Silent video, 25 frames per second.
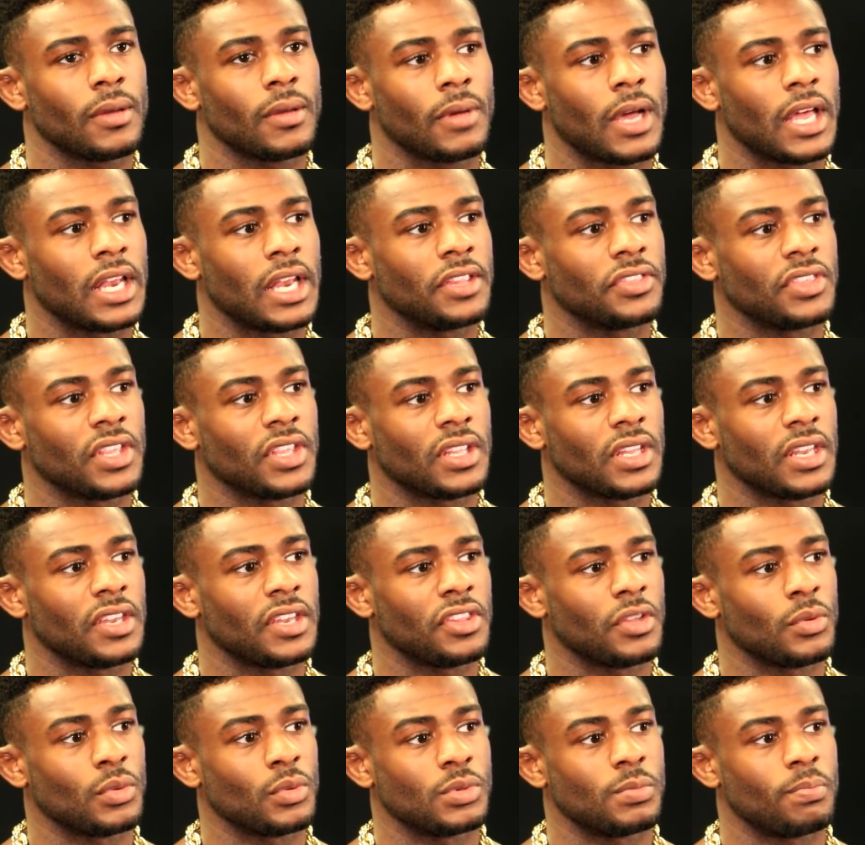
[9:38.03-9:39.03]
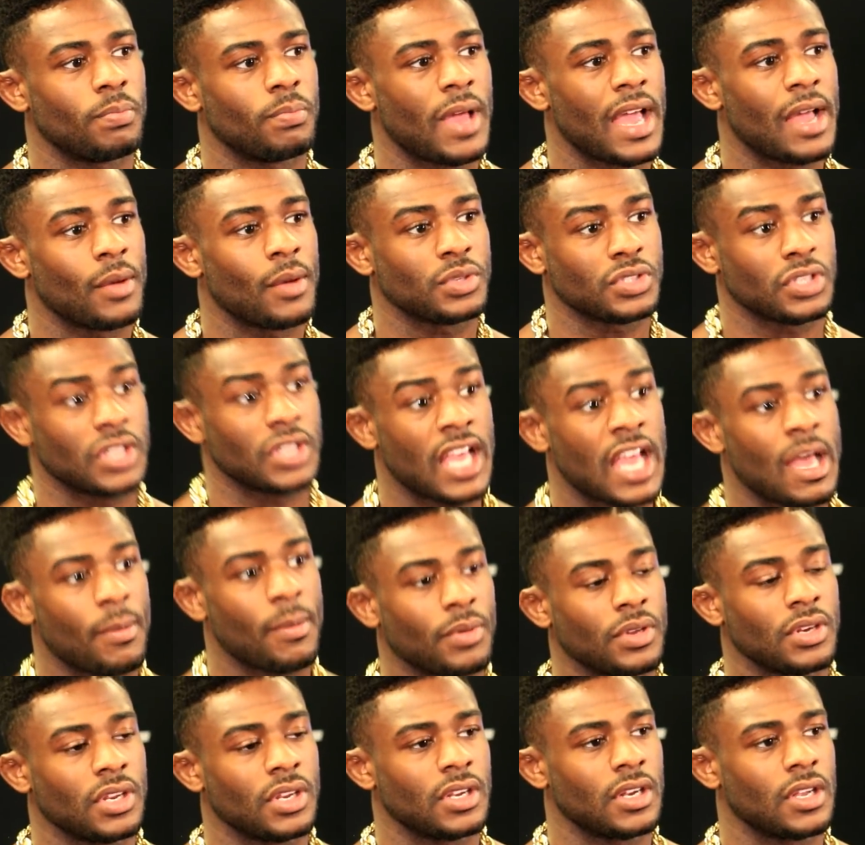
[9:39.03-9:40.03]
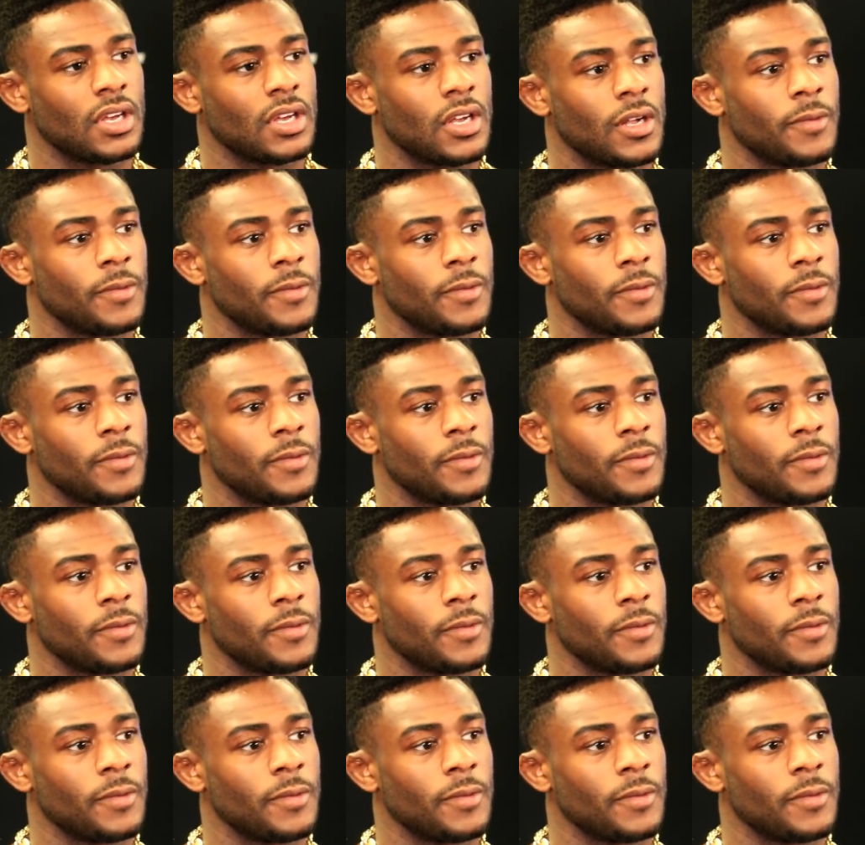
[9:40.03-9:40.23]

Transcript: I didn't think anything bad was gonna happen. And